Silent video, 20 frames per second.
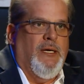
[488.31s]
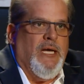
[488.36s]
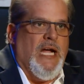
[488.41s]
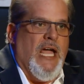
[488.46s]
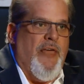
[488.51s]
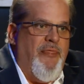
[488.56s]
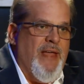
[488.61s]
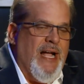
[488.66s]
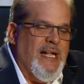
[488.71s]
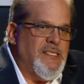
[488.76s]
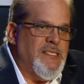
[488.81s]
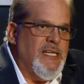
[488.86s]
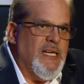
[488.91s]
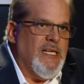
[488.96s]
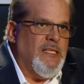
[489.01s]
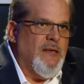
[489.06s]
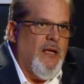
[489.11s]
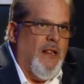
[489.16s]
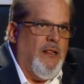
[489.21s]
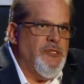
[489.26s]
And that
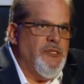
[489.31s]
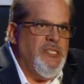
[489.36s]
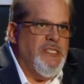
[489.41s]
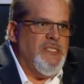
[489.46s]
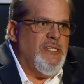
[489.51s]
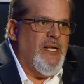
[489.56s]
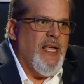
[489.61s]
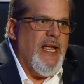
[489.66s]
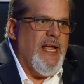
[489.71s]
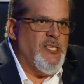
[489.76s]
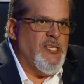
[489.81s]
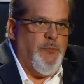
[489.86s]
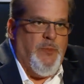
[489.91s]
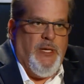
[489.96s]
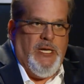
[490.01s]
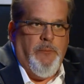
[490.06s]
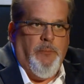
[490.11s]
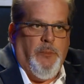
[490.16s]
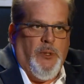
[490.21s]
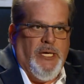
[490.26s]
technology today has
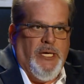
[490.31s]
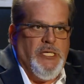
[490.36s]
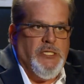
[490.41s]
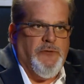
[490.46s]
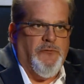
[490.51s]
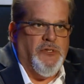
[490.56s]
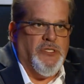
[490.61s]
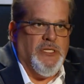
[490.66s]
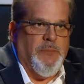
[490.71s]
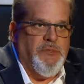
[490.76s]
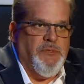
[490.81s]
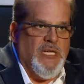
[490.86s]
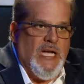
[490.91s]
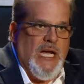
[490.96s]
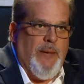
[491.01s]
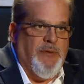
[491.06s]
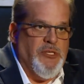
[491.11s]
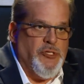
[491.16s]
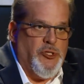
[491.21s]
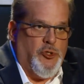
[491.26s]
been in place for some
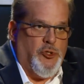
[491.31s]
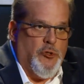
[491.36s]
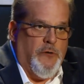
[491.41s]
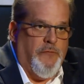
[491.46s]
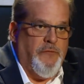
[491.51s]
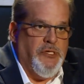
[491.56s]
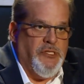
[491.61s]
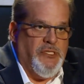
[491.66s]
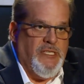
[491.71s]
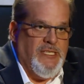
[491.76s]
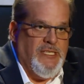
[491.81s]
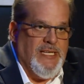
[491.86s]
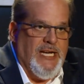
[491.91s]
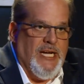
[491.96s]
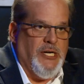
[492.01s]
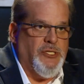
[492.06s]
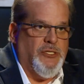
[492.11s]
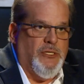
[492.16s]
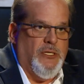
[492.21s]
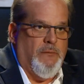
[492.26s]
time, this surface
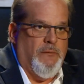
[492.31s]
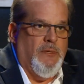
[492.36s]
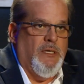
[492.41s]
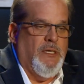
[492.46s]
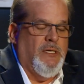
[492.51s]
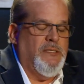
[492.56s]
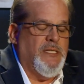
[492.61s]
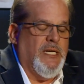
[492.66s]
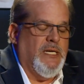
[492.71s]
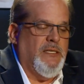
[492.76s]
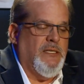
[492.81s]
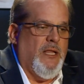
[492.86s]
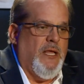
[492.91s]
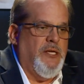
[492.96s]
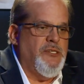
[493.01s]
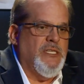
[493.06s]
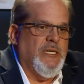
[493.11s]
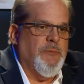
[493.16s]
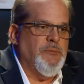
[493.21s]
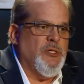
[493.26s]
detection yep.
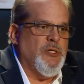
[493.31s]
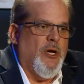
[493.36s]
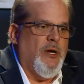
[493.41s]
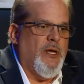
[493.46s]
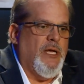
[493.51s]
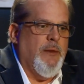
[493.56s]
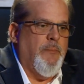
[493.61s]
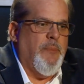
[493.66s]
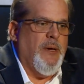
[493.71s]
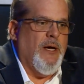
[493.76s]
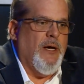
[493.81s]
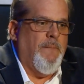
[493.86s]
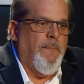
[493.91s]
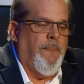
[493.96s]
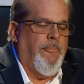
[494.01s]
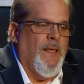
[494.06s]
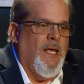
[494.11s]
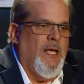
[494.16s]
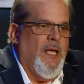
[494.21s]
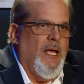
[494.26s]
technology that I'm talking about.
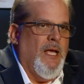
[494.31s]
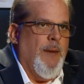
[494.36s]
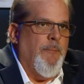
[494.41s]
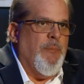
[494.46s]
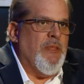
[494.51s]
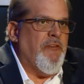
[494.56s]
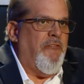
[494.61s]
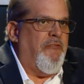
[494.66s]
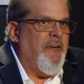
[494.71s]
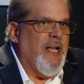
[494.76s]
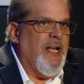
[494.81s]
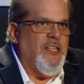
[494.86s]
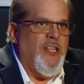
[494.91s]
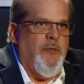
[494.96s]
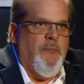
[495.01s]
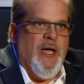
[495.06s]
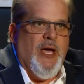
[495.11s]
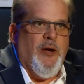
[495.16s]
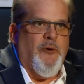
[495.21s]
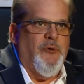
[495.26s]
But the fact of the
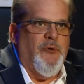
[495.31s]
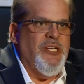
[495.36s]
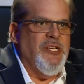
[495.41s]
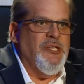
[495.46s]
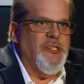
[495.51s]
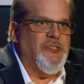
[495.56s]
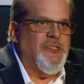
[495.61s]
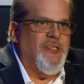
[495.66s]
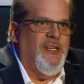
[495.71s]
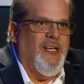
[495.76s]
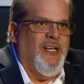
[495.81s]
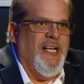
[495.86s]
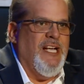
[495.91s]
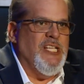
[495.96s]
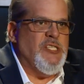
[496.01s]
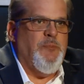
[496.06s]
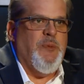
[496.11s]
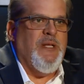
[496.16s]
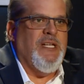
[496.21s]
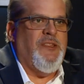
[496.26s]
matter is,
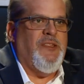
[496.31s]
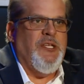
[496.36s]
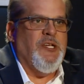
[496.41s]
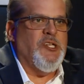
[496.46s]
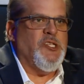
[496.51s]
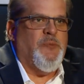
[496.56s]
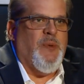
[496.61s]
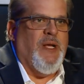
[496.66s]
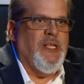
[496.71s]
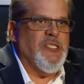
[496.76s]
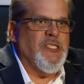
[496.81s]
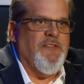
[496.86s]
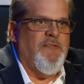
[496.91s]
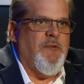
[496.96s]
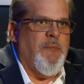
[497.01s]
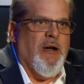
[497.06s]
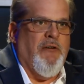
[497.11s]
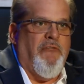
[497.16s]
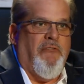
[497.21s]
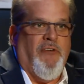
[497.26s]
it's been at the expense of
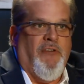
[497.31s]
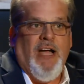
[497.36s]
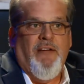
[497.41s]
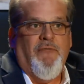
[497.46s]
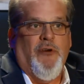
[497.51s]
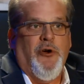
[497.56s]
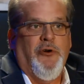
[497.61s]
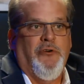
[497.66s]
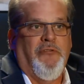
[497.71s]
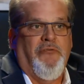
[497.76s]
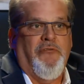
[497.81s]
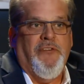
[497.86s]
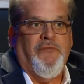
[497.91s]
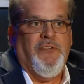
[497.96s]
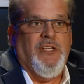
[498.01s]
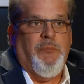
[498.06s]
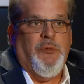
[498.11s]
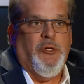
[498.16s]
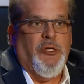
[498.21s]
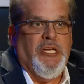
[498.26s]
about
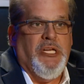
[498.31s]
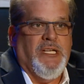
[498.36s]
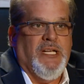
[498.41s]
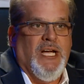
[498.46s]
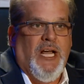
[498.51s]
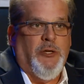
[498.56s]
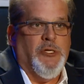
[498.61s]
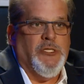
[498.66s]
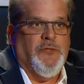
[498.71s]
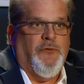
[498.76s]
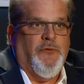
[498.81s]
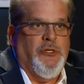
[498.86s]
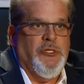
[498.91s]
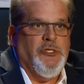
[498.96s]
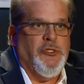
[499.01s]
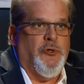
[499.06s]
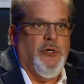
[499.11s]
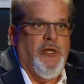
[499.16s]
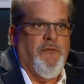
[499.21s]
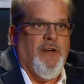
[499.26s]
$550 million for these
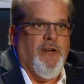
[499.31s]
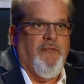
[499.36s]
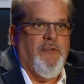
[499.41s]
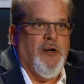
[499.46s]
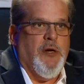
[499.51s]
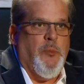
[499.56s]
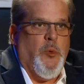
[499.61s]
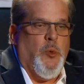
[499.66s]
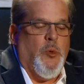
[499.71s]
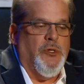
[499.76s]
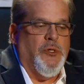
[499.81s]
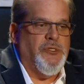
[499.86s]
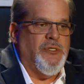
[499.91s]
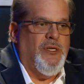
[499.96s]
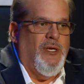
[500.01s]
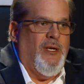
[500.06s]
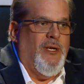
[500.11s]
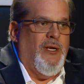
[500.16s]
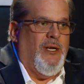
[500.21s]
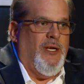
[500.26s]
35 airports.
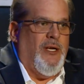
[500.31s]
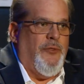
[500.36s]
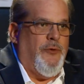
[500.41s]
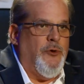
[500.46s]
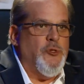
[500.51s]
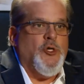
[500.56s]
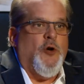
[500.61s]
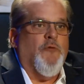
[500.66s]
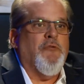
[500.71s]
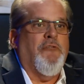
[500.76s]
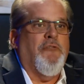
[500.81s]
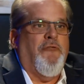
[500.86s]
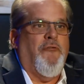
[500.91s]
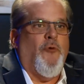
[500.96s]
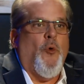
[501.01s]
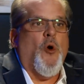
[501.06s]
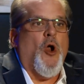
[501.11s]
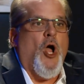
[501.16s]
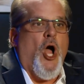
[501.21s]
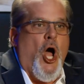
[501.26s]
There's over
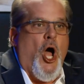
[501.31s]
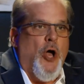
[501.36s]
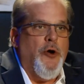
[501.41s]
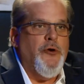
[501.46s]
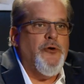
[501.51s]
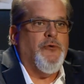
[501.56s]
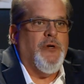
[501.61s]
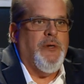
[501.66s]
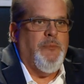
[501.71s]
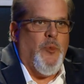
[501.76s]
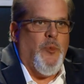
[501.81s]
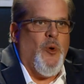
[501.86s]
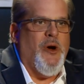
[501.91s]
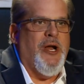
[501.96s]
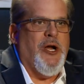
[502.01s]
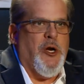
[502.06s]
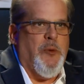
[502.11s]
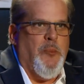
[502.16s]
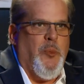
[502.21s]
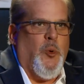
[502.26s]
400 more
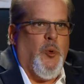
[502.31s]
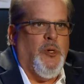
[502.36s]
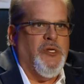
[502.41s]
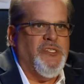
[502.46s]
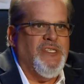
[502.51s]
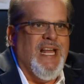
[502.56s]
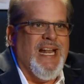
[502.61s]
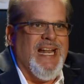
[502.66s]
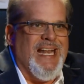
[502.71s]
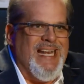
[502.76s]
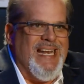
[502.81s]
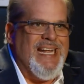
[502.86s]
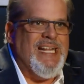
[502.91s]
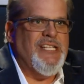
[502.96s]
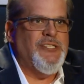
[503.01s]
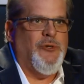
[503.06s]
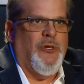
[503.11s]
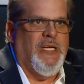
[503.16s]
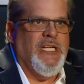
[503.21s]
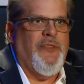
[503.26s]
airports that
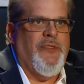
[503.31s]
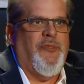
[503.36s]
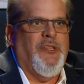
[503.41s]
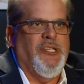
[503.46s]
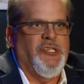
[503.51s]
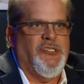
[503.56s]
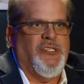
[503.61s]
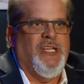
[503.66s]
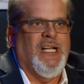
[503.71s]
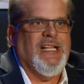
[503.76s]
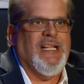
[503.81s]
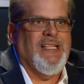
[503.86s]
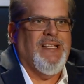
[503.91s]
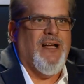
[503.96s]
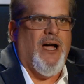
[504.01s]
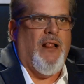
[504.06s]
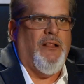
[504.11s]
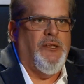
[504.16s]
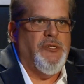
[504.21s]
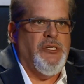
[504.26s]
need to get this
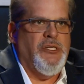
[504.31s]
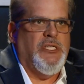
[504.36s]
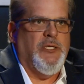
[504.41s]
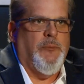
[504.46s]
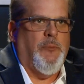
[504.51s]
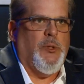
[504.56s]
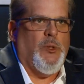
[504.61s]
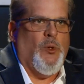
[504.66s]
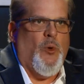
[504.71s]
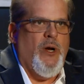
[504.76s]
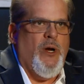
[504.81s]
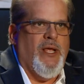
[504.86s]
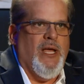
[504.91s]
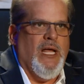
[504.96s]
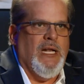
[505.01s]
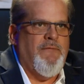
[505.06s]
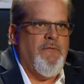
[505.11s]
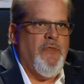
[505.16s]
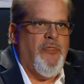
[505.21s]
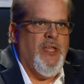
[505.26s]
technology deployed
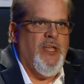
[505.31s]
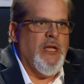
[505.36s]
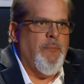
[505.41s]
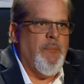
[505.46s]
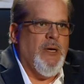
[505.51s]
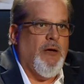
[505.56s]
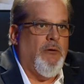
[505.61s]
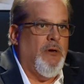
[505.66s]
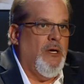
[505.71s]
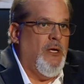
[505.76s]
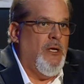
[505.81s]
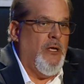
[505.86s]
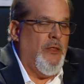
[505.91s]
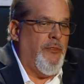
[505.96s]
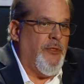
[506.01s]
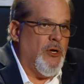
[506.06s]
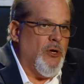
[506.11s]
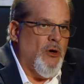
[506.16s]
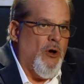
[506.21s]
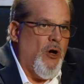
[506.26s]
at. if you think about
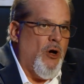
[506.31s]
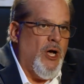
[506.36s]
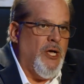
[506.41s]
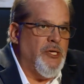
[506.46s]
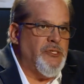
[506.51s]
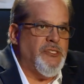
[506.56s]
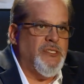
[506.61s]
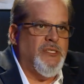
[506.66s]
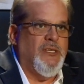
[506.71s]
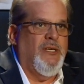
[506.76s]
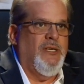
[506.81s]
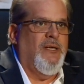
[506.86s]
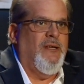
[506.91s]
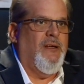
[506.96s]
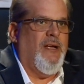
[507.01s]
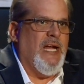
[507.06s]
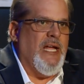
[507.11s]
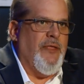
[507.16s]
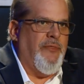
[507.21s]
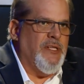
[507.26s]
the cost
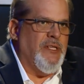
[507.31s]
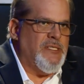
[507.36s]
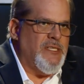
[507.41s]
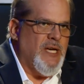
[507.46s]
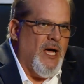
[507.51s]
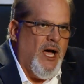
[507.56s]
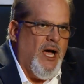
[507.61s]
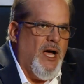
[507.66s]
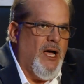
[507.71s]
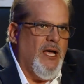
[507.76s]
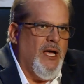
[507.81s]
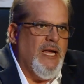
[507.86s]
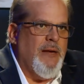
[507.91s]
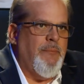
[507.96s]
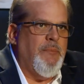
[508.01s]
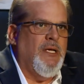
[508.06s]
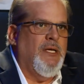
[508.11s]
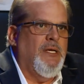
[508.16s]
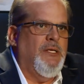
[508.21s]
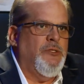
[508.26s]
and the
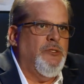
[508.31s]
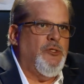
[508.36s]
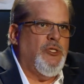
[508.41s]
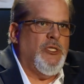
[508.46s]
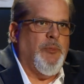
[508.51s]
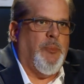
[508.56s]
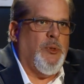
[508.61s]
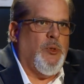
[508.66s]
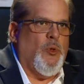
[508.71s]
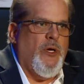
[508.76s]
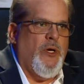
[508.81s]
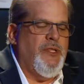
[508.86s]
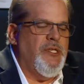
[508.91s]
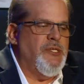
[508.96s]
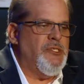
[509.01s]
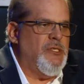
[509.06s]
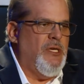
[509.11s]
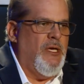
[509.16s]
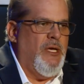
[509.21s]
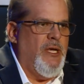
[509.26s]
time to deploy
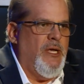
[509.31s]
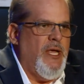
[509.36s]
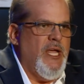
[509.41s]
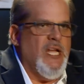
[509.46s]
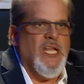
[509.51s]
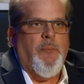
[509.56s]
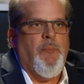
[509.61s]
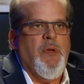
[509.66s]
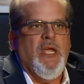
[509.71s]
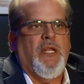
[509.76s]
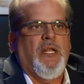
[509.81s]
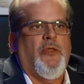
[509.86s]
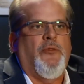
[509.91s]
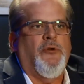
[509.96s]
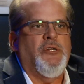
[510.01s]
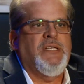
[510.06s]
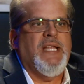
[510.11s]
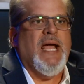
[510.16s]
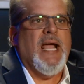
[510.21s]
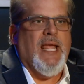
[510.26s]
this, it could be another
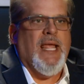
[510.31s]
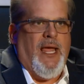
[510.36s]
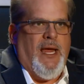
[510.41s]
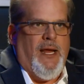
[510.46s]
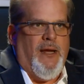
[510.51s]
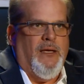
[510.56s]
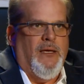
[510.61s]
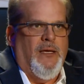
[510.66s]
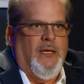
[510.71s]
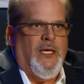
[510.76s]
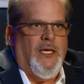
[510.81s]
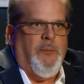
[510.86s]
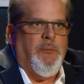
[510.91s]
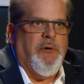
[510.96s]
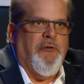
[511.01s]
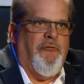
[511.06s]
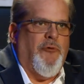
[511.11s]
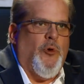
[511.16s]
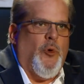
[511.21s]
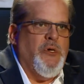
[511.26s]
decade
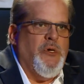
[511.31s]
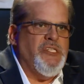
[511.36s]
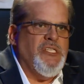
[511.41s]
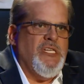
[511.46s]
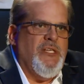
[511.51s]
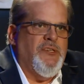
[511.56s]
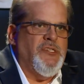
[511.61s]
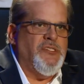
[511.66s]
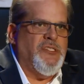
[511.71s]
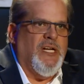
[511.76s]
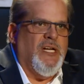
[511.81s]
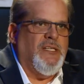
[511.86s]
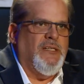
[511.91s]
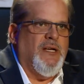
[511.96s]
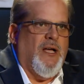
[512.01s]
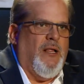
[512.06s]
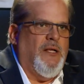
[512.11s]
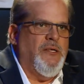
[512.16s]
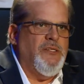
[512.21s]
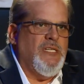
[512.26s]
before we see this
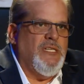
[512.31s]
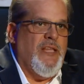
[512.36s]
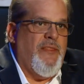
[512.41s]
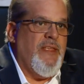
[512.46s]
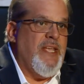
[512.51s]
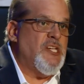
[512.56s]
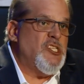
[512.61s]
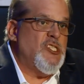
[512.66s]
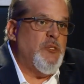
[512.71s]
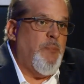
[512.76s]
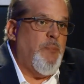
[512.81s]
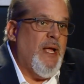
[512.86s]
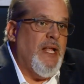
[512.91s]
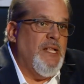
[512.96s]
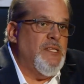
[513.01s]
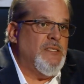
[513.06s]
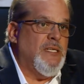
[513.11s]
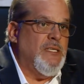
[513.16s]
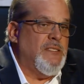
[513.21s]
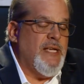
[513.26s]
technology. And the
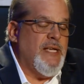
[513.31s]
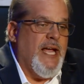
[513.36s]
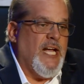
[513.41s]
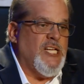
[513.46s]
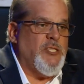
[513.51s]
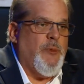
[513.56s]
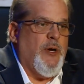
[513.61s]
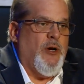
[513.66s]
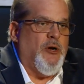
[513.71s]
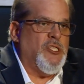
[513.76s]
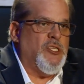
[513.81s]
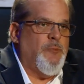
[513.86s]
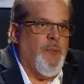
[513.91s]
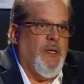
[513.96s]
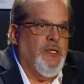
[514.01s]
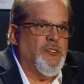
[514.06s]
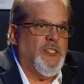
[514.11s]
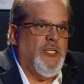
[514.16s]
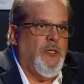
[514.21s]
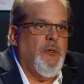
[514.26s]
expense, that taxpayer
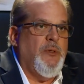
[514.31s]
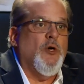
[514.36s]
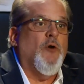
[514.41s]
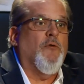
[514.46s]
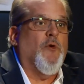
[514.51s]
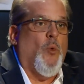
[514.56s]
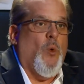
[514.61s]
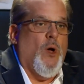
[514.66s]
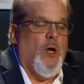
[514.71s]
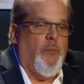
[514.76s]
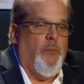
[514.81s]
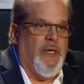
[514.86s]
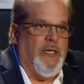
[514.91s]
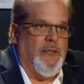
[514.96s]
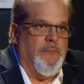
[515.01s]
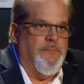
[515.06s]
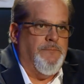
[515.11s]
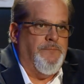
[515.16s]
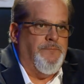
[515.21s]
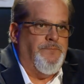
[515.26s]
expense, could be
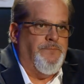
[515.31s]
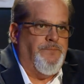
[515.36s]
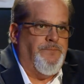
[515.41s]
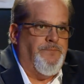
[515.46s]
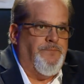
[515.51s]
overwhelming. Yeah.